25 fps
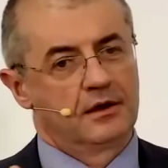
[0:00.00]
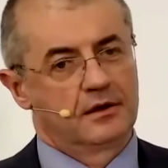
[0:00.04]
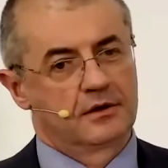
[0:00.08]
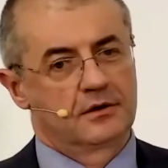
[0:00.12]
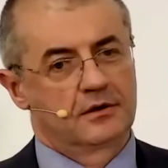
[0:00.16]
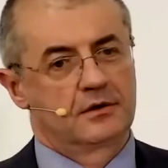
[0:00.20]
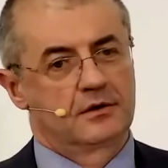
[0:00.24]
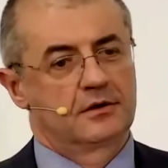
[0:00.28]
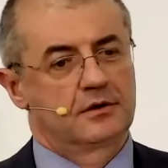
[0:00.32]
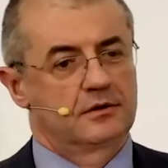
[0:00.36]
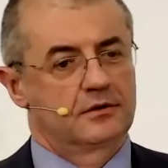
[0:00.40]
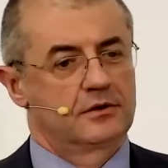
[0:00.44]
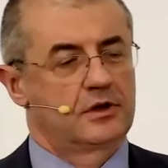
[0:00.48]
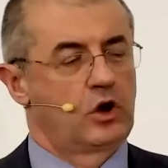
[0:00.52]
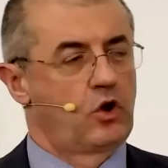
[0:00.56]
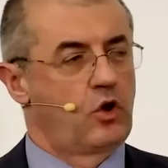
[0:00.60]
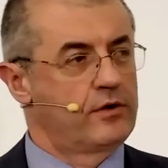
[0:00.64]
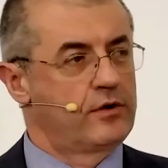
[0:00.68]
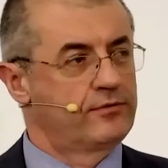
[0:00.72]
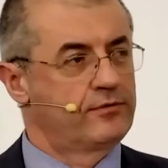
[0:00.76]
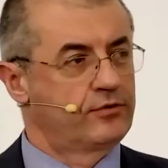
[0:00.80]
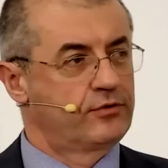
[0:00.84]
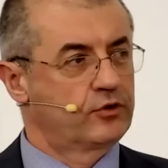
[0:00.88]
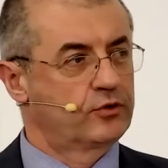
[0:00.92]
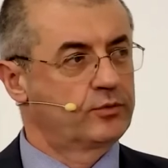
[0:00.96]
the
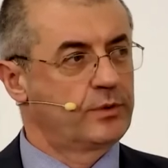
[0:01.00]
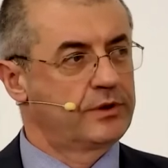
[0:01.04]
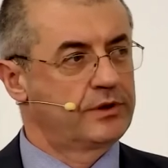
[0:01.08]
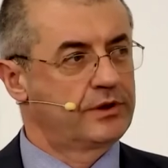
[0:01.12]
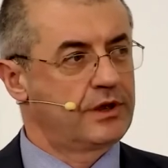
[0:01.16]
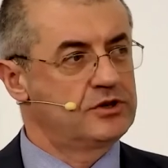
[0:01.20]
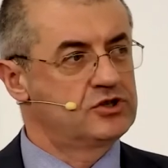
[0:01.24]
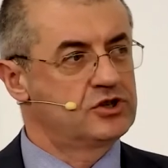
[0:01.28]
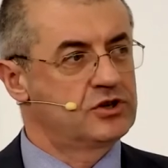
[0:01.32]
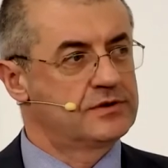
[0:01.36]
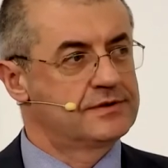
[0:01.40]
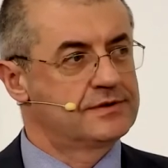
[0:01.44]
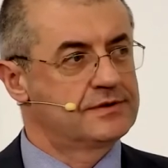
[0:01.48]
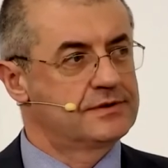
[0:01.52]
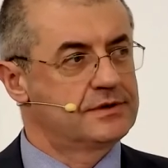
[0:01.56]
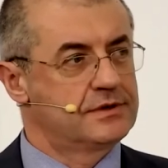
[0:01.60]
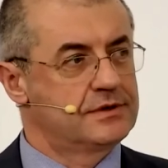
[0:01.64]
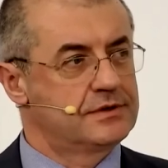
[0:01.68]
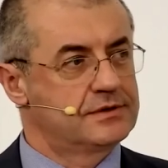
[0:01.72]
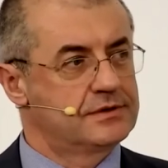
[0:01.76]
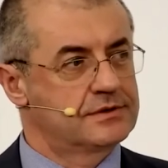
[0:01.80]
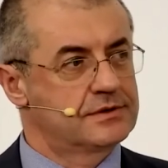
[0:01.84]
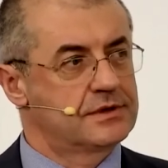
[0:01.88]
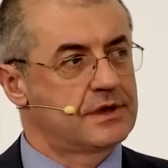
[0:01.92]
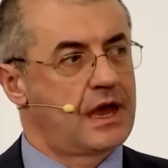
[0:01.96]
law enforcement
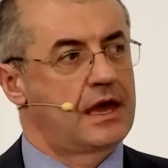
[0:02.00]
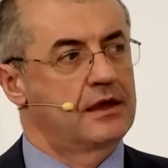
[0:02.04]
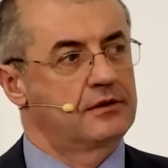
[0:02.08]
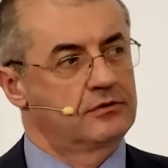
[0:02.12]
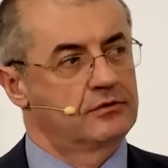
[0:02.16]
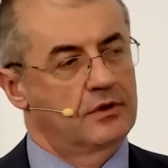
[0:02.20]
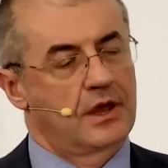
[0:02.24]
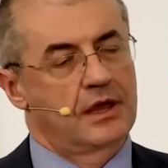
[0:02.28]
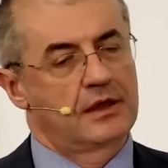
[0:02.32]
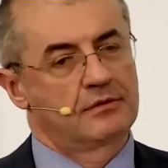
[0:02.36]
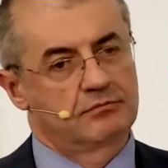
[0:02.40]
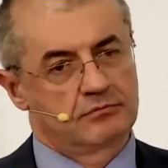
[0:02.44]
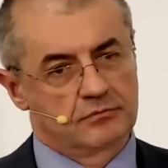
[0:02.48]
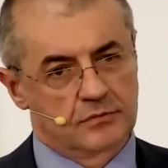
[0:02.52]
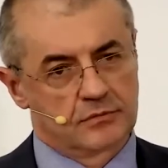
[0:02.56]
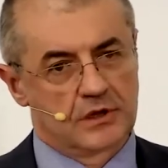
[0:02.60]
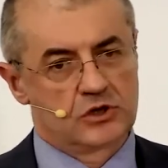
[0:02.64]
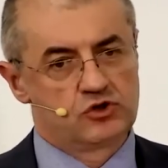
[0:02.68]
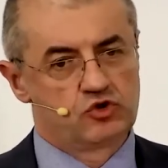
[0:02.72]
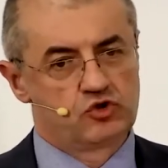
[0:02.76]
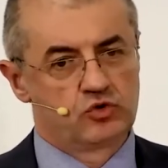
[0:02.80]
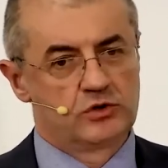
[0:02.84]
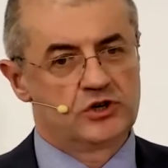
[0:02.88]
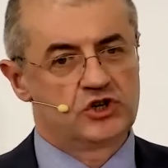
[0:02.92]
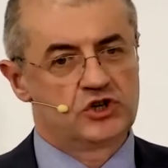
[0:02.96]
agencies and
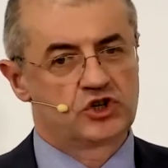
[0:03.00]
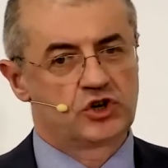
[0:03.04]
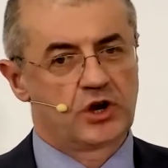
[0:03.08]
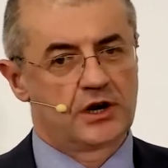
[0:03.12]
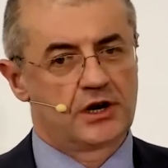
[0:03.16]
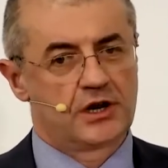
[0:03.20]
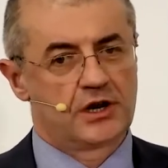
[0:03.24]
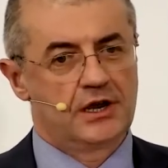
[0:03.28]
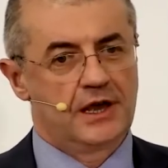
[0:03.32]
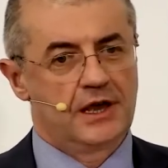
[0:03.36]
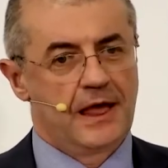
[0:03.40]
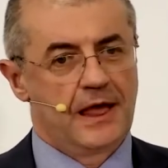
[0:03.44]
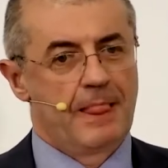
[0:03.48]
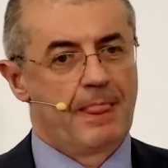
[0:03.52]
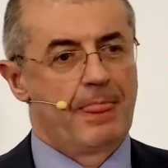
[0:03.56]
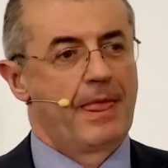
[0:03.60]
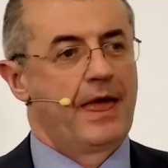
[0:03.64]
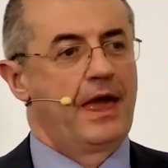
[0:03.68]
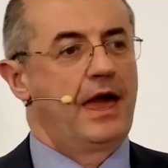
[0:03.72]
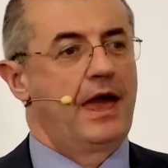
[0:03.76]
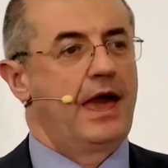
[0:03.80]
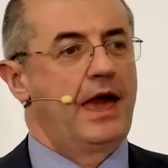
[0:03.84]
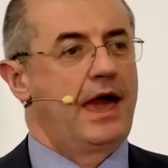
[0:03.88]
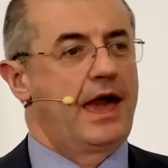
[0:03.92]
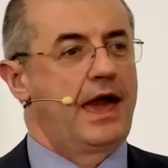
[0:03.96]
the judiciary,
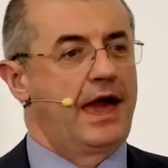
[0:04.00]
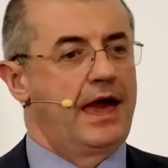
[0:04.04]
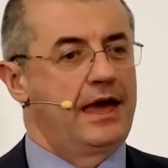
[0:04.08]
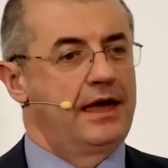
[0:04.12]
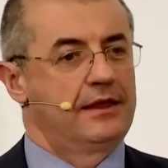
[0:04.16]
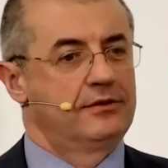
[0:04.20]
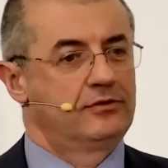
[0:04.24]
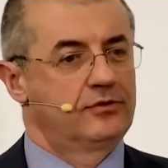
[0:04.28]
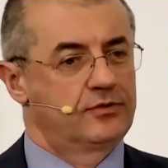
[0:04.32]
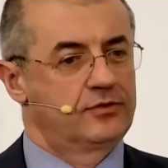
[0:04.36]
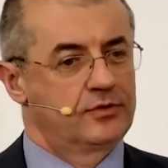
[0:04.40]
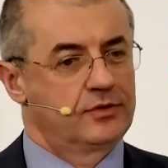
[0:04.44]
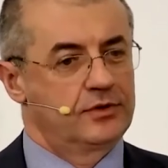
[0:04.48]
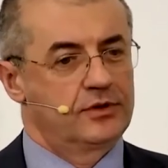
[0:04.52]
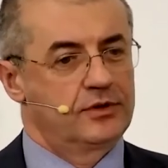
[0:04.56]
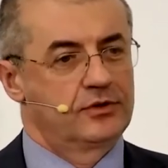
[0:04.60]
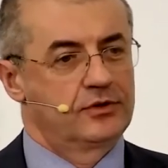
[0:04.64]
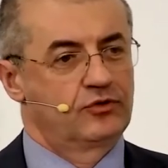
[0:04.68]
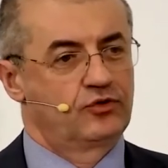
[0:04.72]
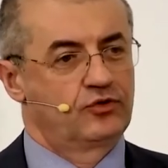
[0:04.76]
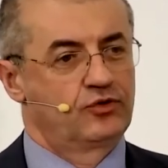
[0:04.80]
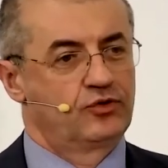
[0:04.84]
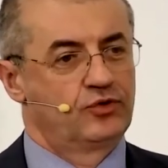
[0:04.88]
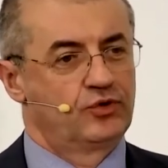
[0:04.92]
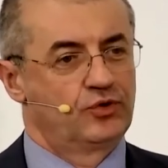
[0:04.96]
and
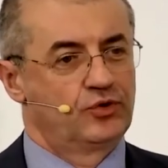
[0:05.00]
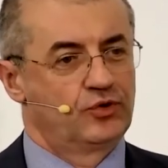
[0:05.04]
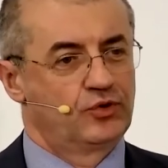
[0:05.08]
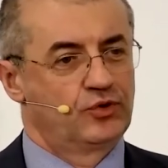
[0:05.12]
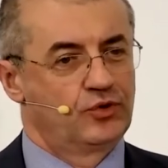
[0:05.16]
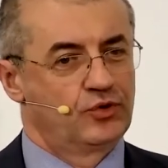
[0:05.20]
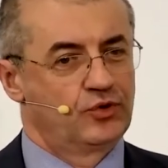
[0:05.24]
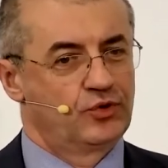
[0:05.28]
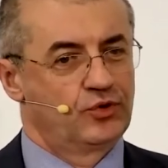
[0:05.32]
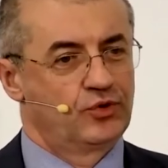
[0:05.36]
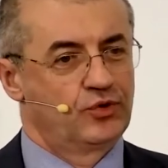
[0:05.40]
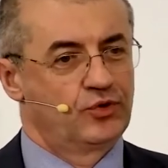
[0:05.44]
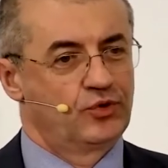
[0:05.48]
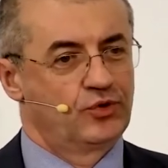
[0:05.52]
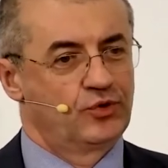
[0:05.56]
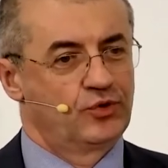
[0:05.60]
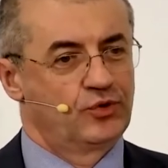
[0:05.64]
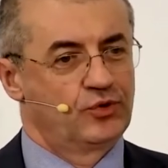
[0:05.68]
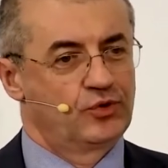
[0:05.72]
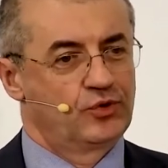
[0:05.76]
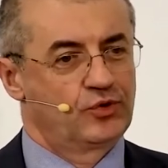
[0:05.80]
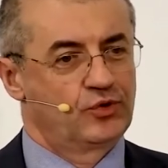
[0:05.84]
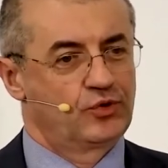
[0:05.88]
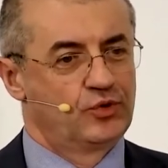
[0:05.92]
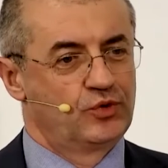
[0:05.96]

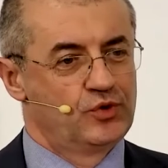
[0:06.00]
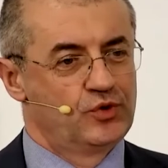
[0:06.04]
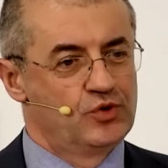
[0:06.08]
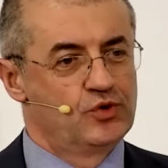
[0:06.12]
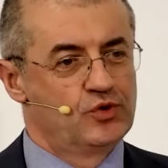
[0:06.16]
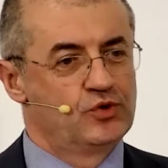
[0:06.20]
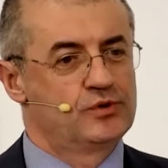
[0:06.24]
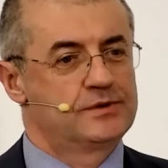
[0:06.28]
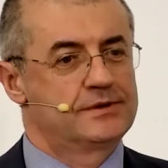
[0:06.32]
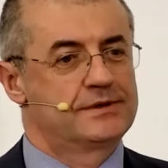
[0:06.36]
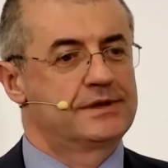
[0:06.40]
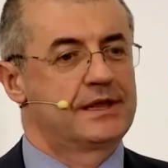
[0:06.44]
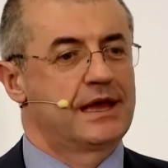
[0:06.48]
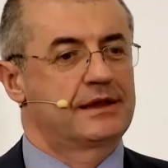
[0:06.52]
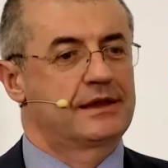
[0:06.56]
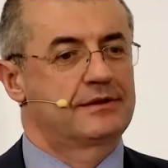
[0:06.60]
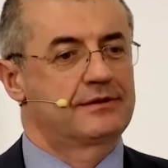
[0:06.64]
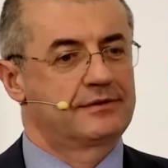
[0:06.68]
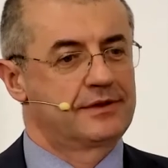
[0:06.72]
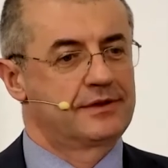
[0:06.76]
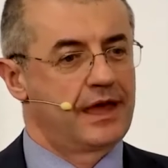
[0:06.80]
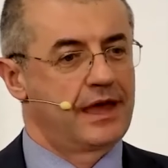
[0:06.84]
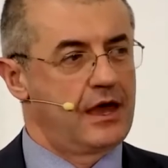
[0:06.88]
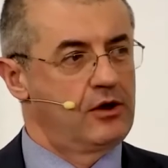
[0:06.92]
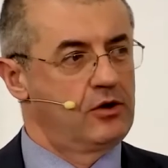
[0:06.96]
to use that
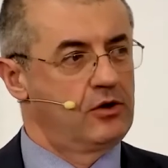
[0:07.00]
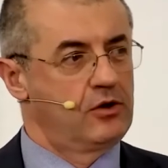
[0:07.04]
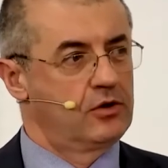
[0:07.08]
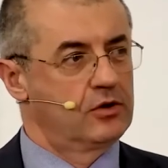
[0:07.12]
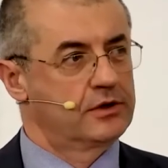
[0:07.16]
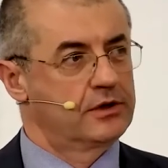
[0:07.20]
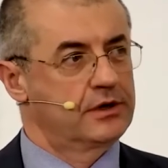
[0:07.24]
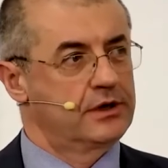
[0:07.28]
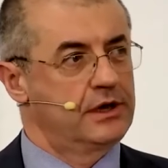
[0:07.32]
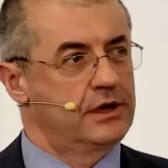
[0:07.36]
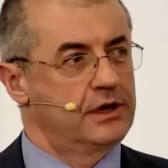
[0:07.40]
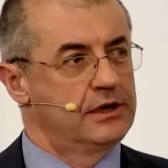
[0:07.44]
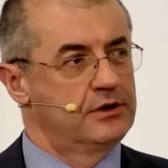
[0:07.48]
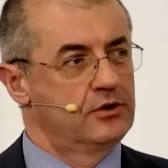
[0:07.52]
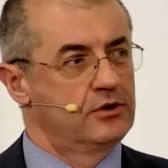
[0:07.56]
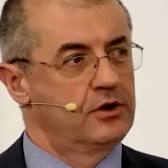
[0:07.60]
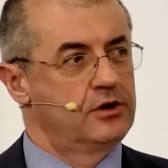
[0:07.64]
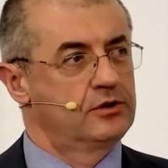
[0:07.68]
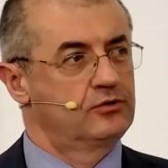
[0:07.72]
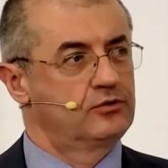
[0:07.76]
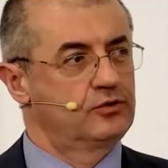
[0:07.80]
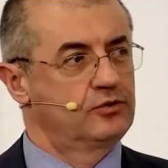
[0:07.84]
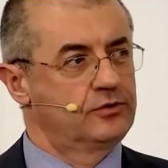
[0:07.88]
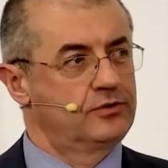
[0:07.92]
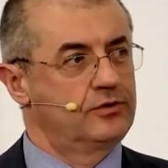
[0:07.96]
dialogue in
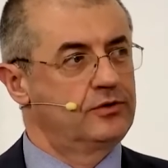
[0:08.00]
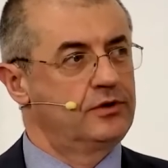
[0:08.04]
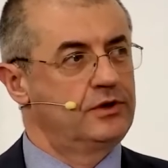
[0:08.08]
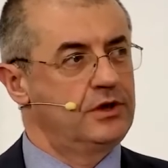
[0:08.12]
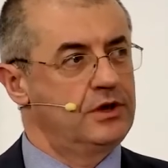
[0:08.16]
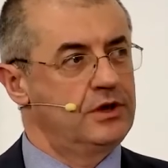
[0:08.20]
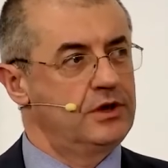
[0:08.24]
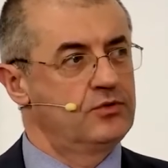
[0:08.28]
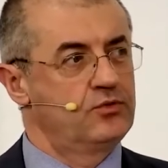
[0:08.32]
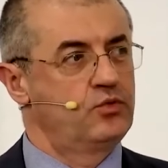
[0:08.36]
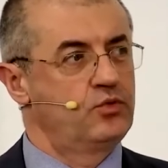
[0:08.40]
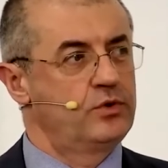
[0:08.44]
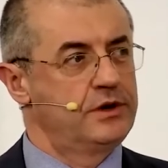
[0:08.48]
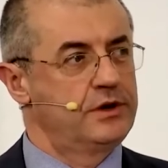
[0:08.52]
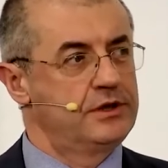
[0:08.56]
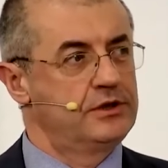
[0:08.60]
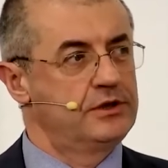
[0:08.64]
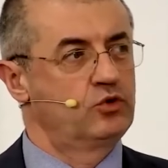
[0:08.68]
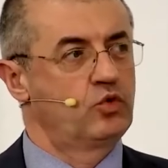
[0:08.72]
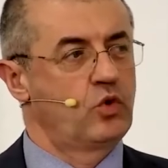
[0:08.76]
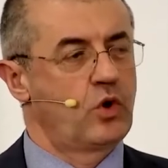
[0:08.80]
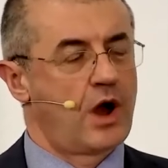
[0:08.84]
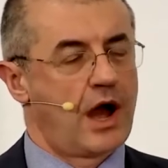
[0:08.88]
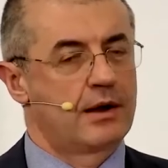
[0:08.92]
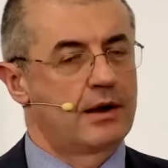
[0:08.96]
order to see if we
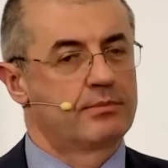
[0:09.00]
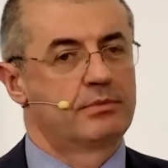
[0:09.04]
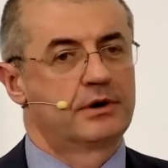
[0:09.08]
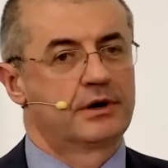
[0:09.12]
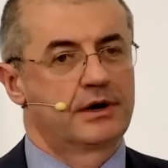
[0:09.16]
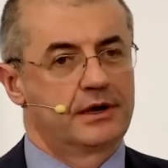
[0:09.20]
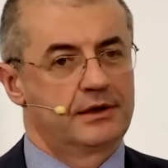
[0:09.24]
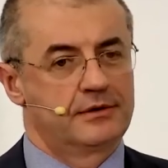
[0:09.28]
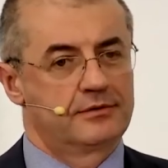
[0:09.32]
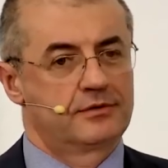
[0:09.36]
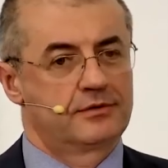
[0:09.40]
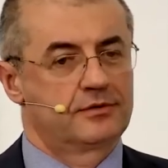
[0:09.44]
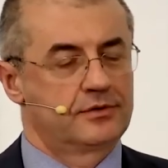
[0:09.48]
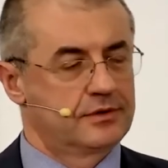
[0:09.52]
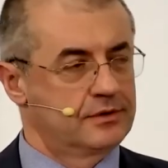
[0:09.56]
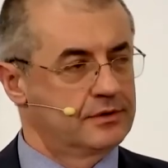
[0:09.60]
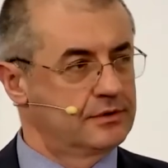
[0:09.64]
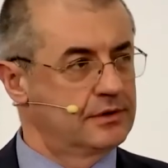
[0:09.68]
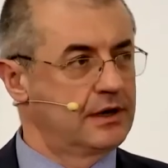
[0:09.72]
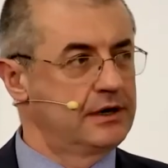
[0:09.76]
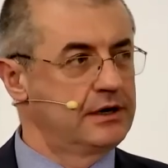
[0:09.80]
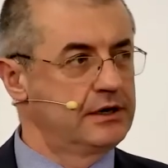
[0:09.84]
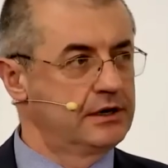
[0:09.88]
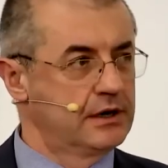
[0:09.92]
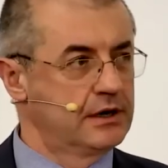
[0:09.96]
need to upgrade
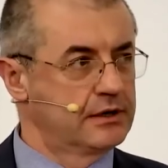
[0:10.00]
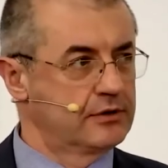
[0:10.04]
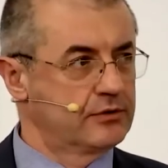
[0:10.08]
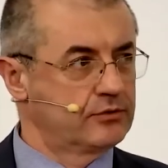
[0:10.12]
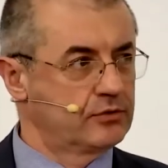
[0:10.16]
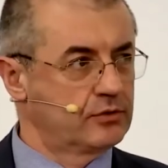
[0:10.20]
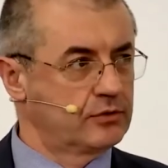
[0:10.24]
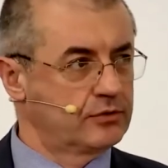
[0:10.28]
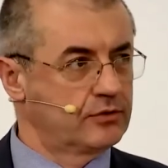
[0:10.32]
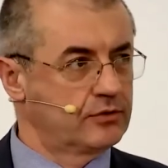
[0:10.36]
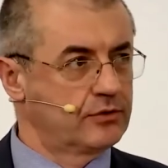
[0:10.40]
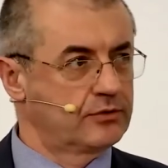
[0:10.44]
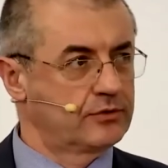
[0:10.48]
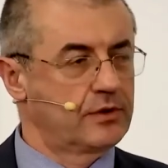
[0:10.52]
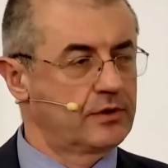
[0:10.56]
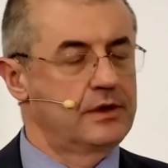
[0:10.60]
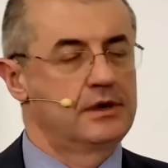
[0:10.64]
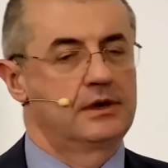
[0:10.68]
the legal resources.